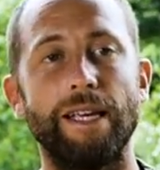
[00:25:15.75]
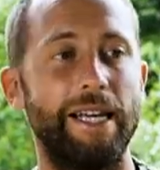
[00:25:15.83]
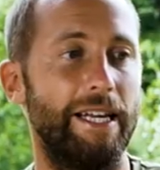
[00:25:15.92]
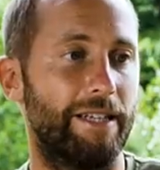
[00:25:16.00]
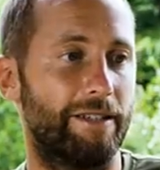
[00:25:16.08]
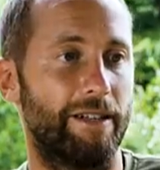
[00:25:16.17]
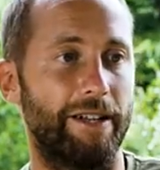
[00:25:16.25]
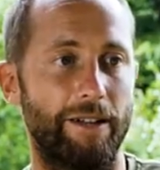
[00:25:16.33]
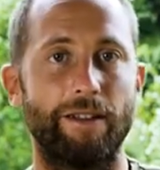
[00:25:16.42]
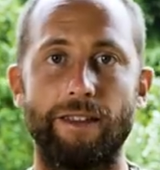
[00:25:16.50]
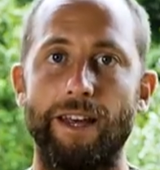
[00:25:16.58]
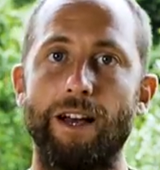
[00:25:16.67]
each
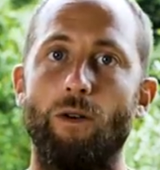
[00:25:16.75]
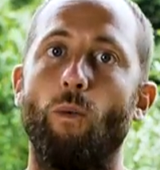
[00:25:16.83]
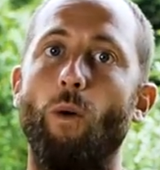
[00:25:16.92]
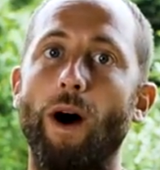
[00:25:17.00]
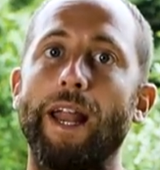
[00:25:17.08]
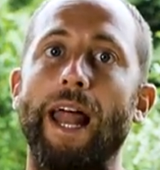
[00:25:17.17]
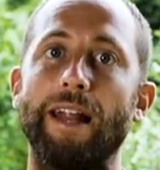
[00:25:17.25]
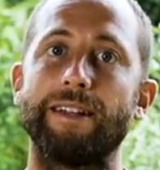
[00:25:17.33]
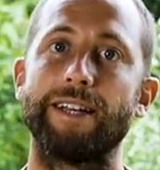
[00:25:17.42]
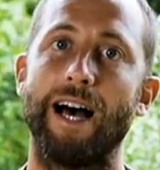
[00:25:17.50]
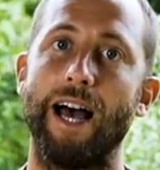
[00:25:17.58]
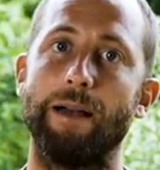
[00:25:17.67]
little thing one at a
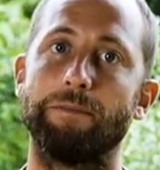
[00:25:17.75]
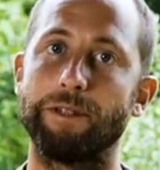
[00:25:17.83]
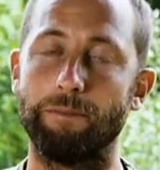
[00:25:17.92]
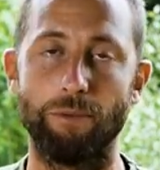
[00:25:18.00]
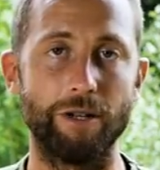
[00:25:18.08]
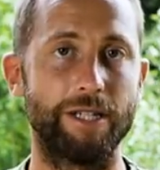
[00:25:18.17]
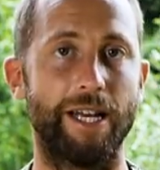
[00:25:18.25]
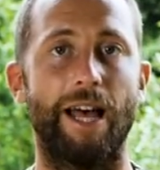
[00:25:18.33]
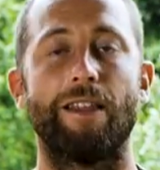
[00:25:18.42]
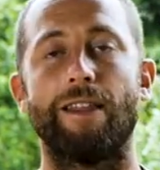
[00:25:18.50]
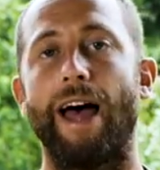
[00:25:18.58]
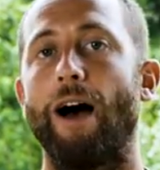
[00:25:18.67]
time to put
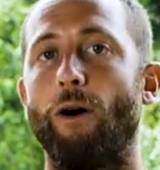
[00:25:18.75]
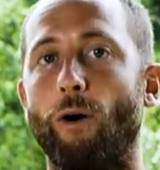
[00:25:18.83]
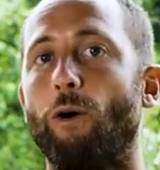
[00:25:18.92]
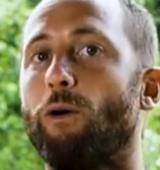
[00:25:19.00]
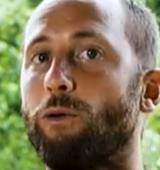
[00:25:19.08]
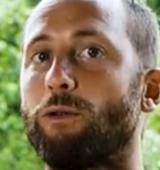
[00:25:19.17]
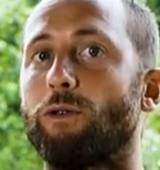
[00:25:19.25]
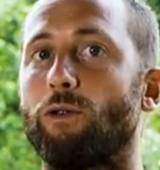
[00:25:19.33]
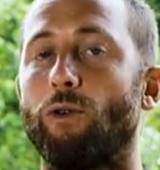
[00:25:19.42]
together that whole